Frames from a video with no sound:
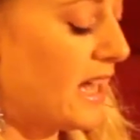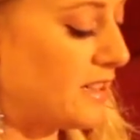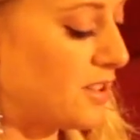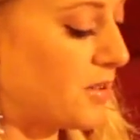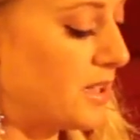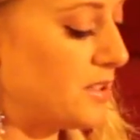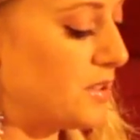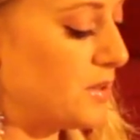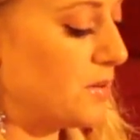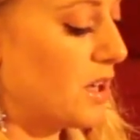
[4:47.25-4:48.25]
is you're going
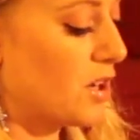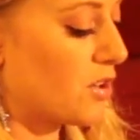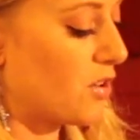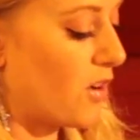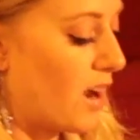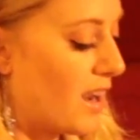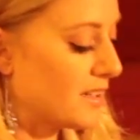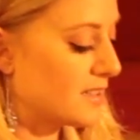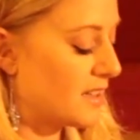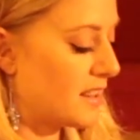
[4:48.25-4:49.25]
to
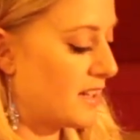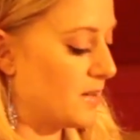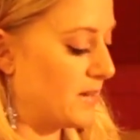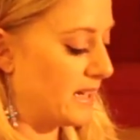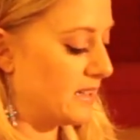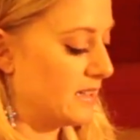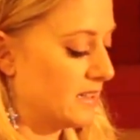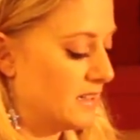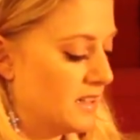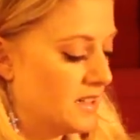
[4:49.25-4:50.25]
cross the Theraband
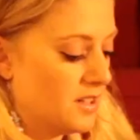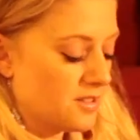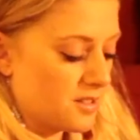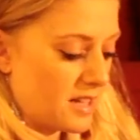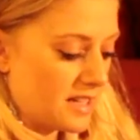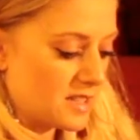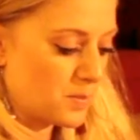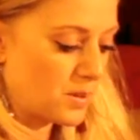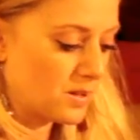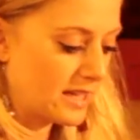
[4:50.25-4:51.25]
so that
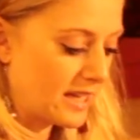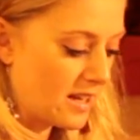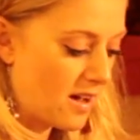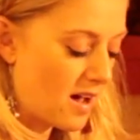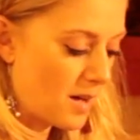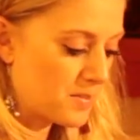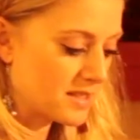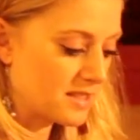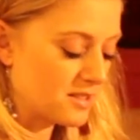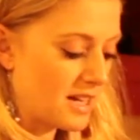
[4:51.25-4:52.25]
it's pulling in
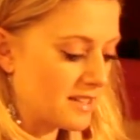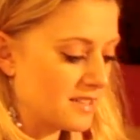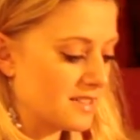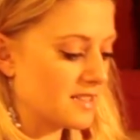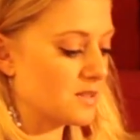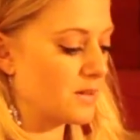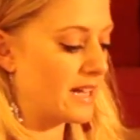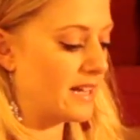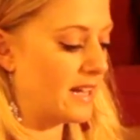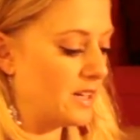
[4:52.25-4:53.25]
opposite directions this
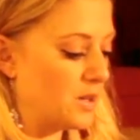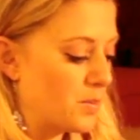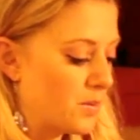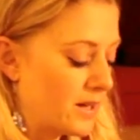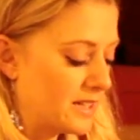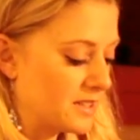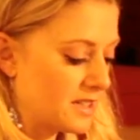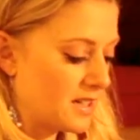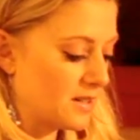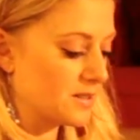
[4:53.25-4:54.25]
way, and you point your
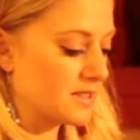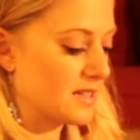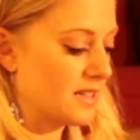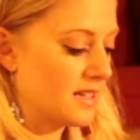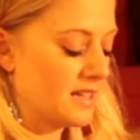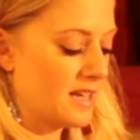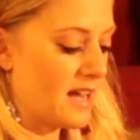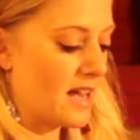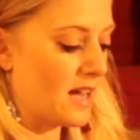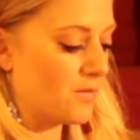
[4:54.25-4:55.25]
toes.
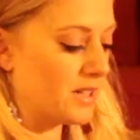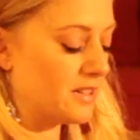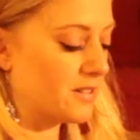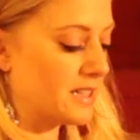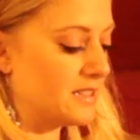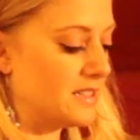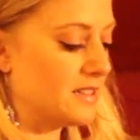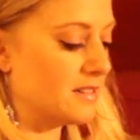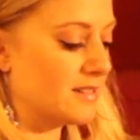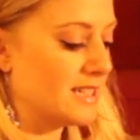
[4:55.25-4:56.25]
And what you're going to
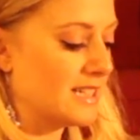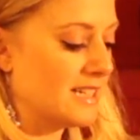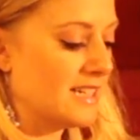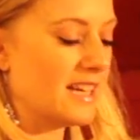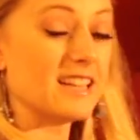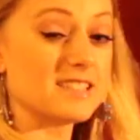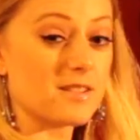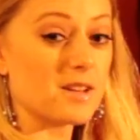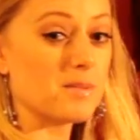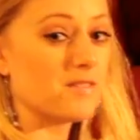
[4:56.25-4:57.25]
do, it's
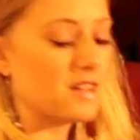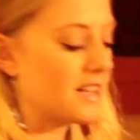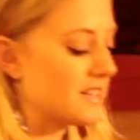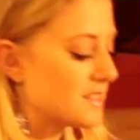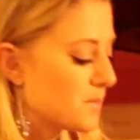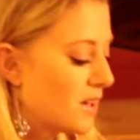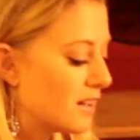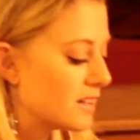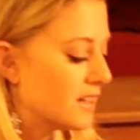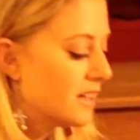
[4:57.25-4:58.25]
going to be very
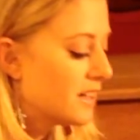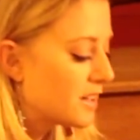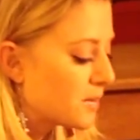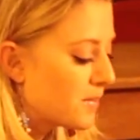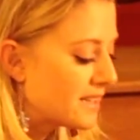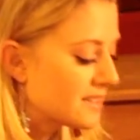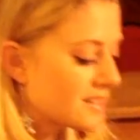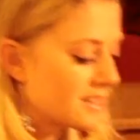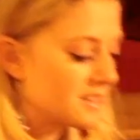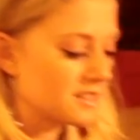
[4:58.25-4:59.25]
small. You're
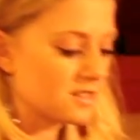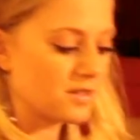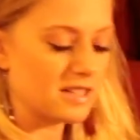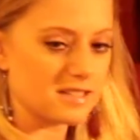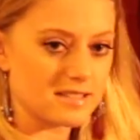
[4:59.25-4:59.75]
basically just going to